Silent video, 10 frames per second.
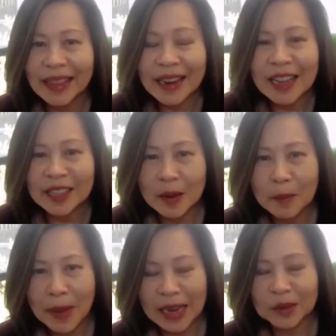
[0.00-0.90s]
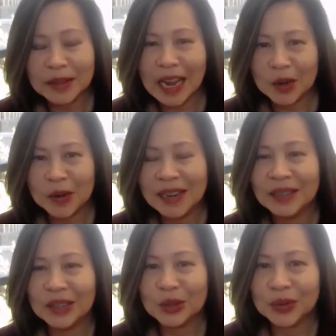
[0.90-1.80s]
that has impacted the auto
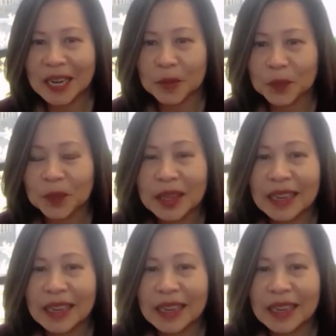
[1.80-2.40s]
industry.